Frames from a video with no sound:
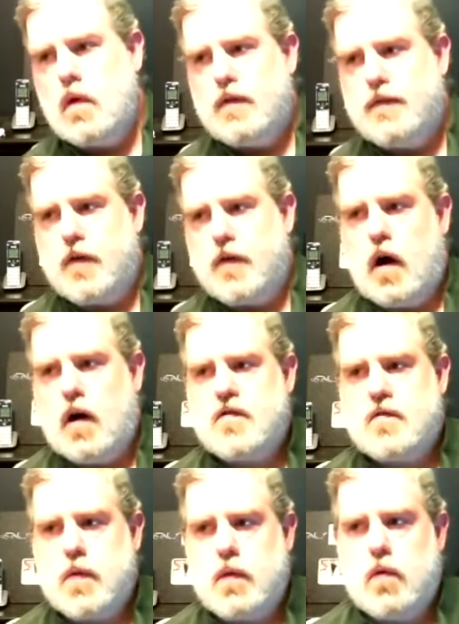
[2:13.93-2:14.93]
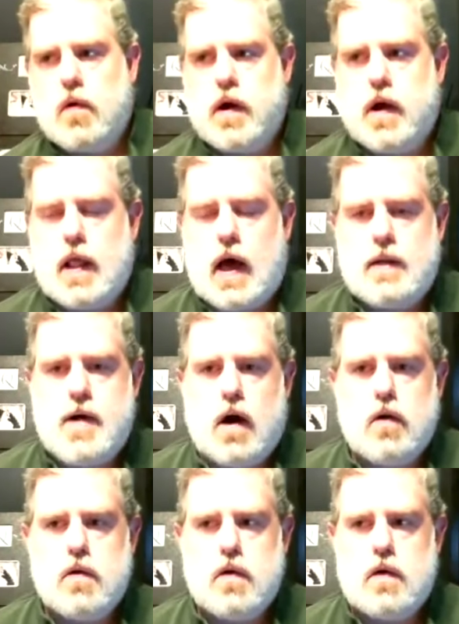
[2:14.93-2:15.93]
For us, we worry a lot
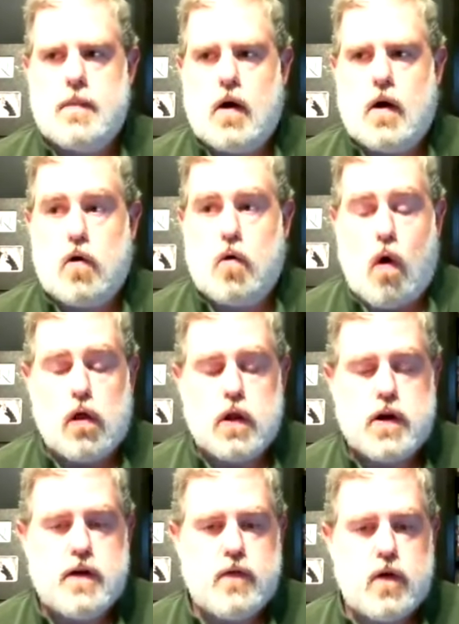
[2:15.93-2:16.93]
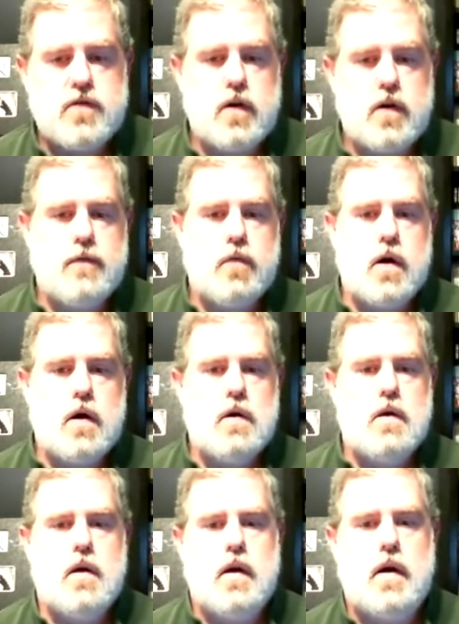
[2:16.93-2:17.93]
about quality of our
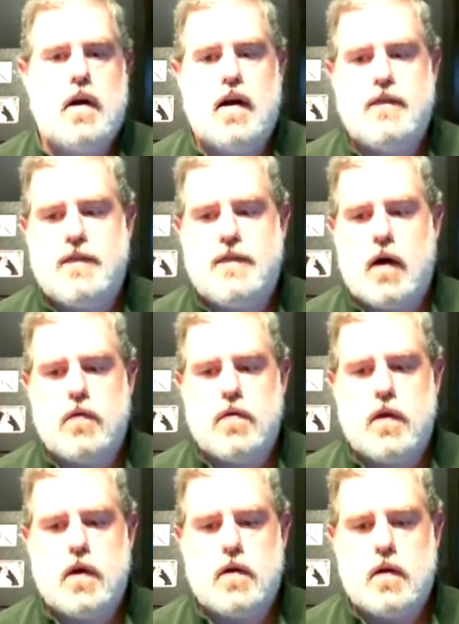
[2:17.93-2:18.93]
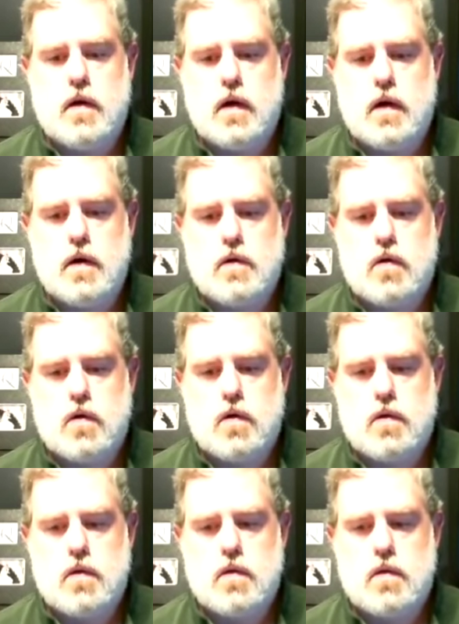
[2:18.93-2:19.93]
software, and I've found that
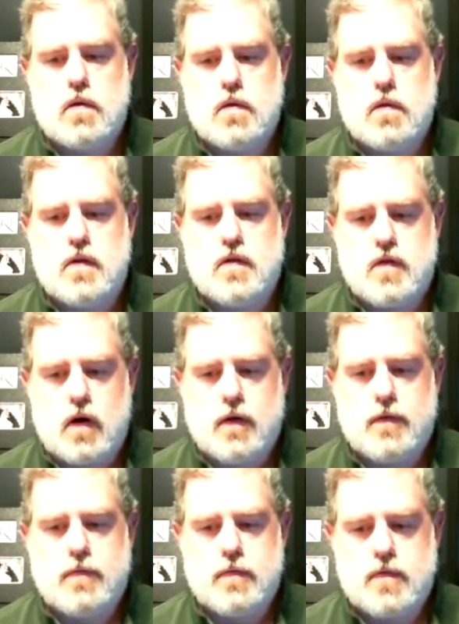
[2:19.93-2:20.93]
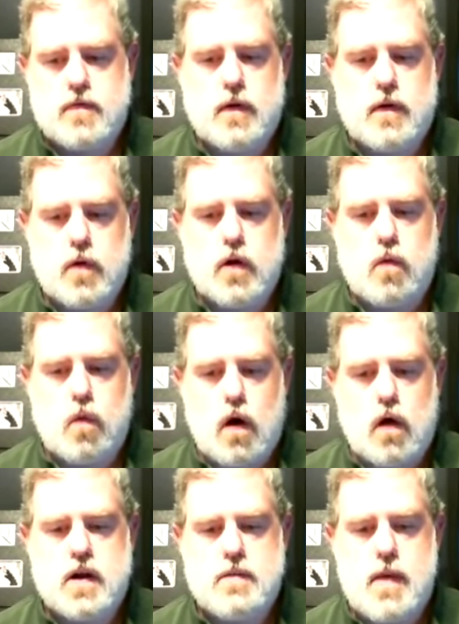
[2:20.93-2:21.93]
that software
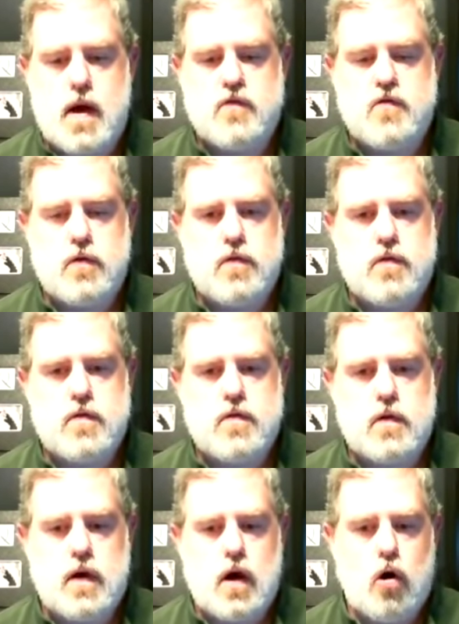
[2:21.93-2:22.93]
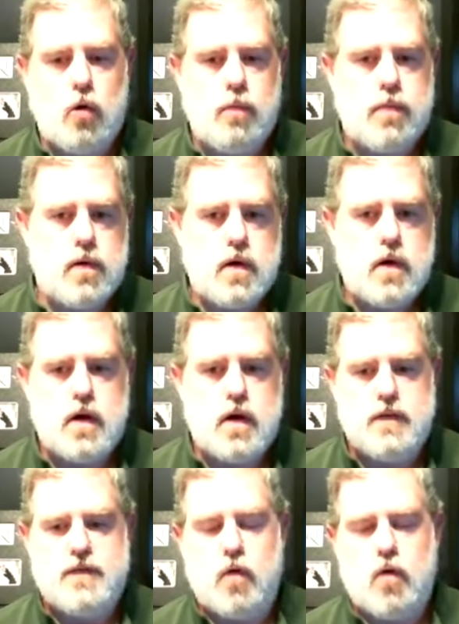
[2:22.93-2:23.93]
quality measures help
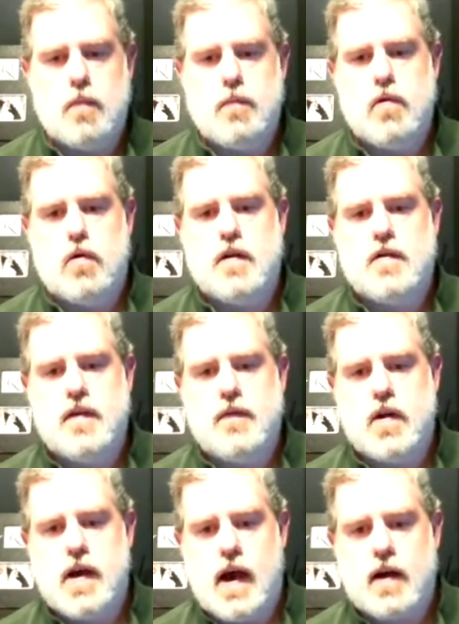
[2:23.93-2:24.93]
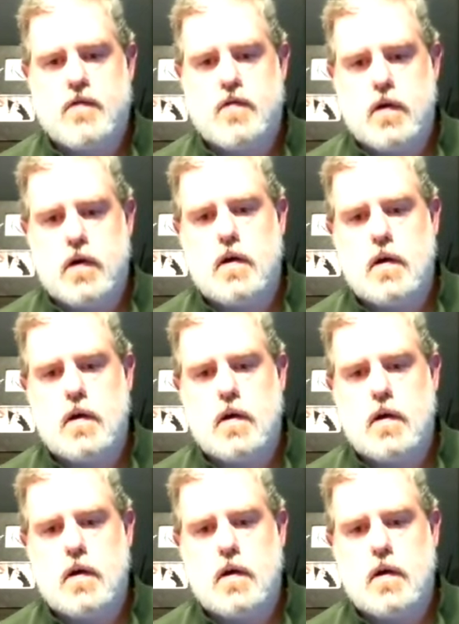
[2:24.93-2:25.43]
inform productivity, actually.